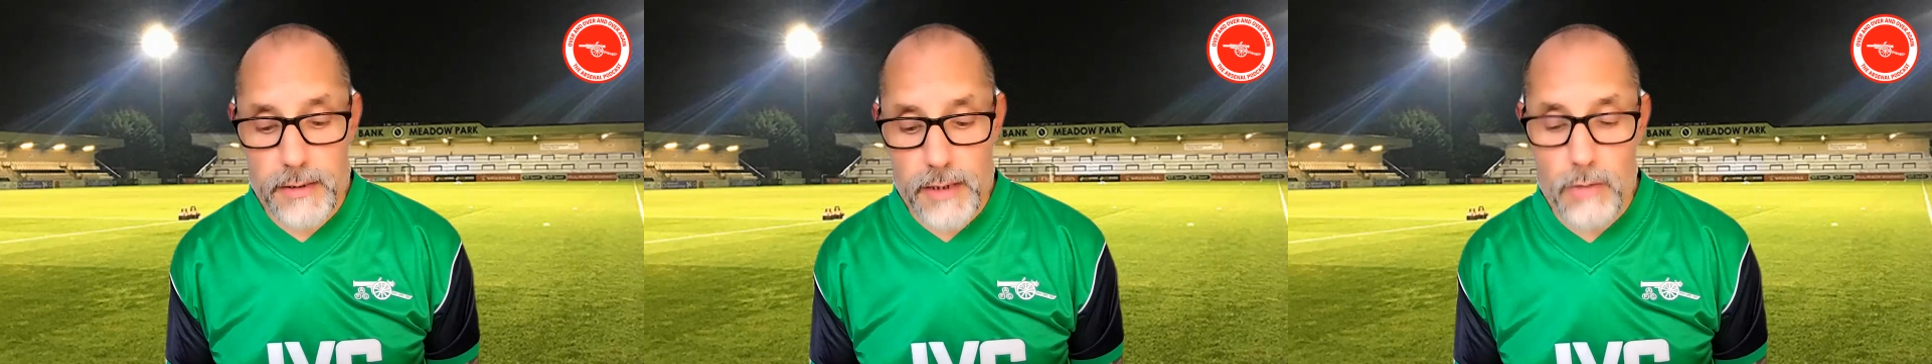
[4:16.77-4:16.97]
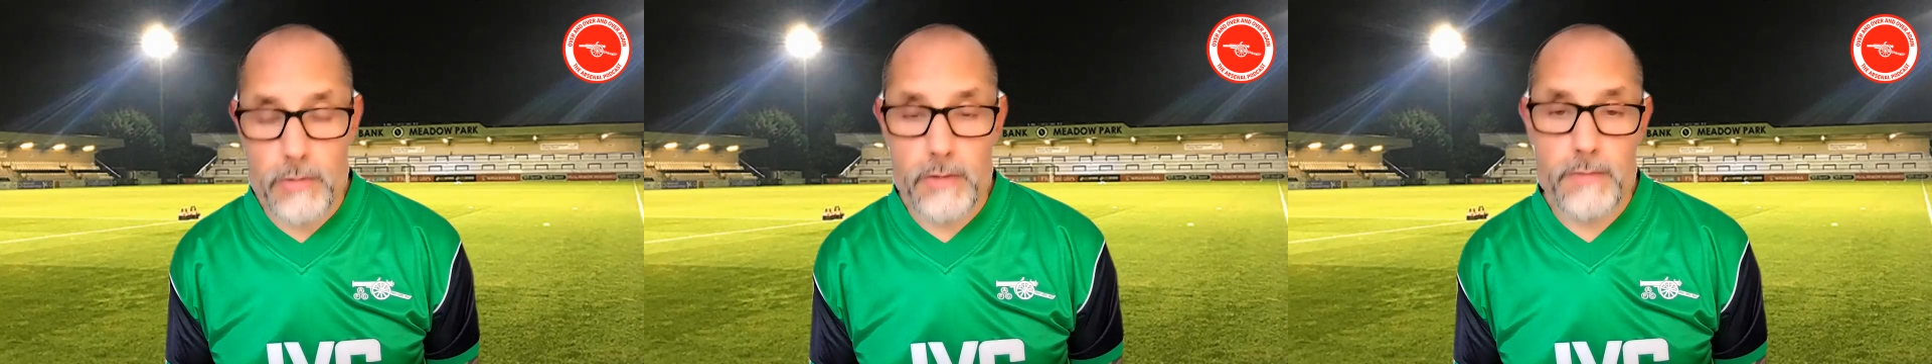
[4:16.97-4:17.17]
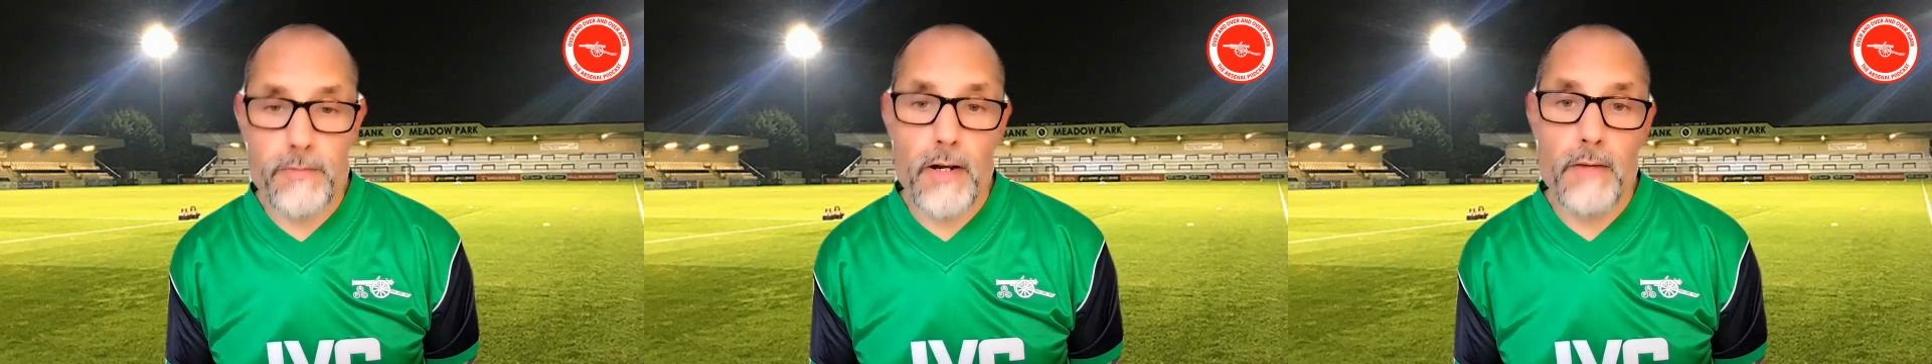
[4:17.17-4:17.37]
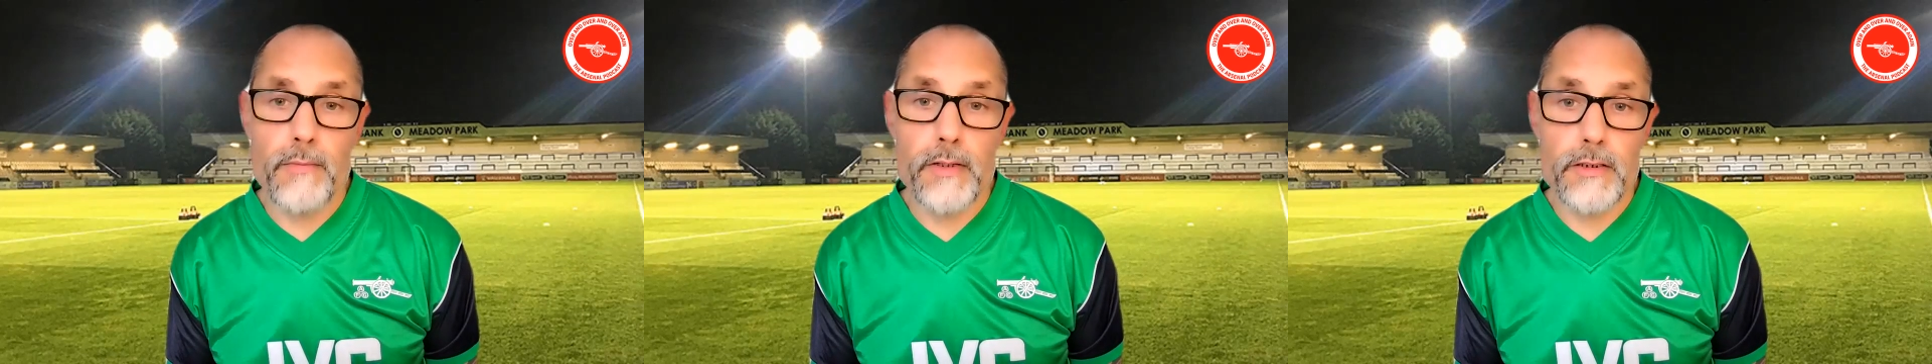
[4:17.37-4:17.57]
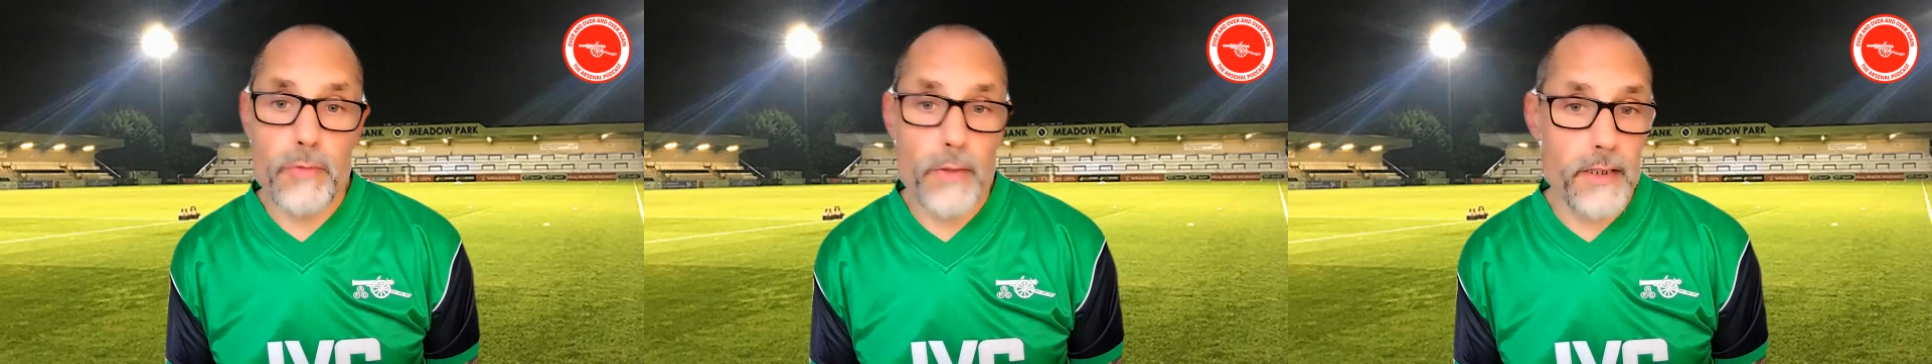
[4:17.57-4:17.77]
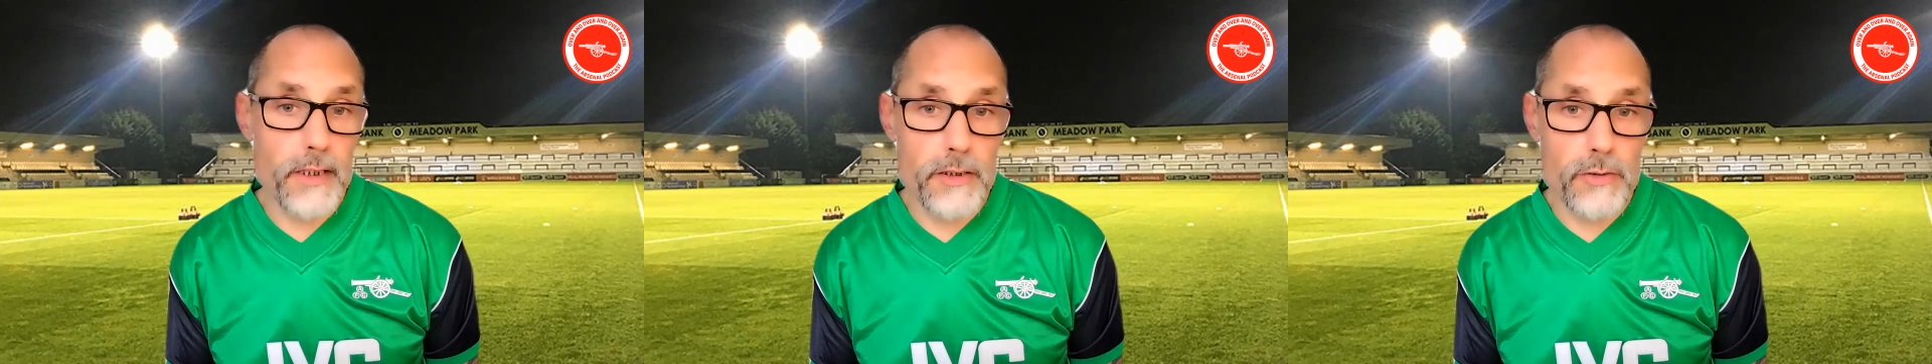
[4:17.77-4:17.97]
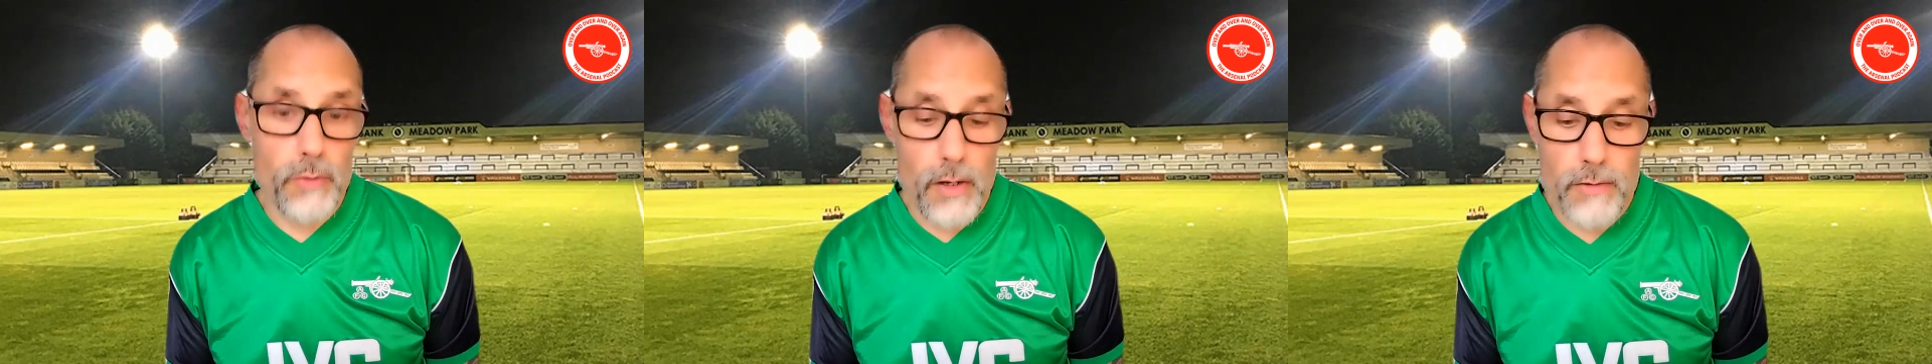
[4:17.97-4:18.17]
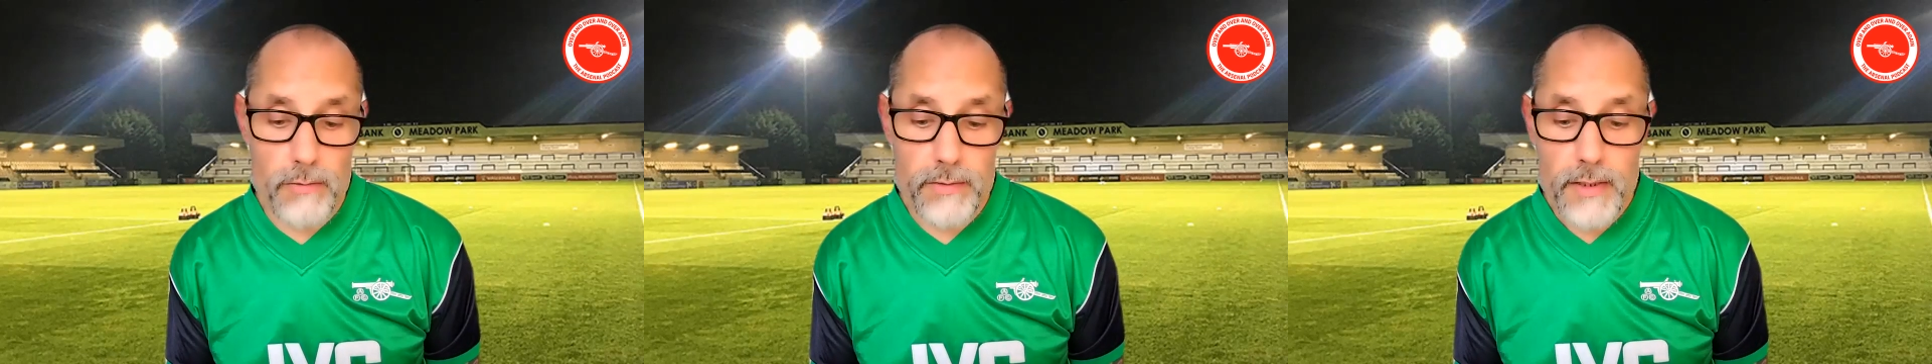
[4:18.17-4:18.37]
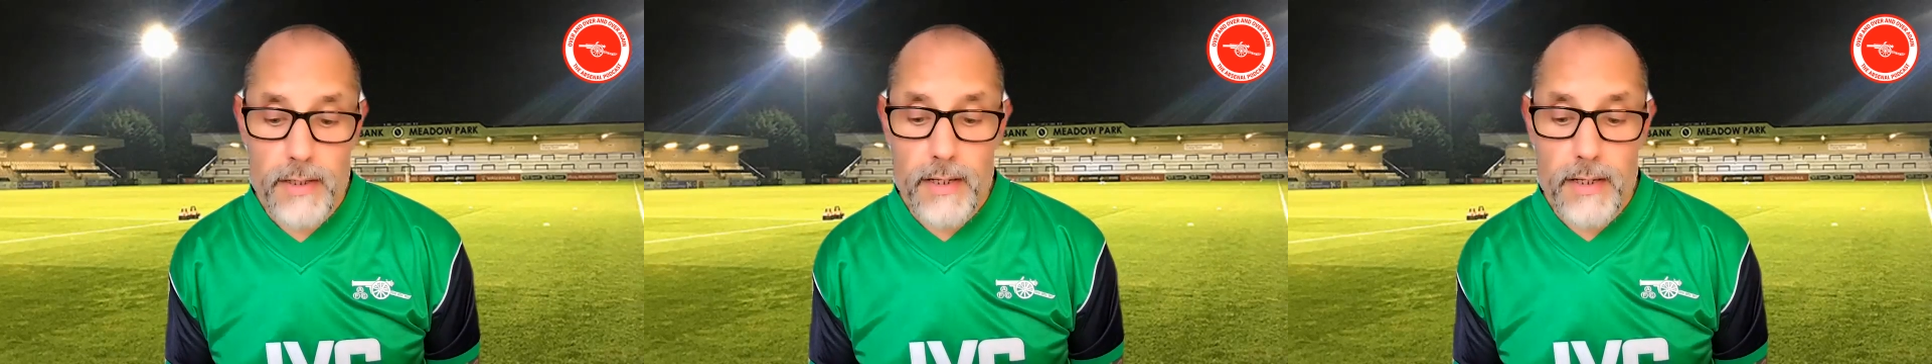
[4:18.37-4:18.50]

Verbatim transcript: coach from 2012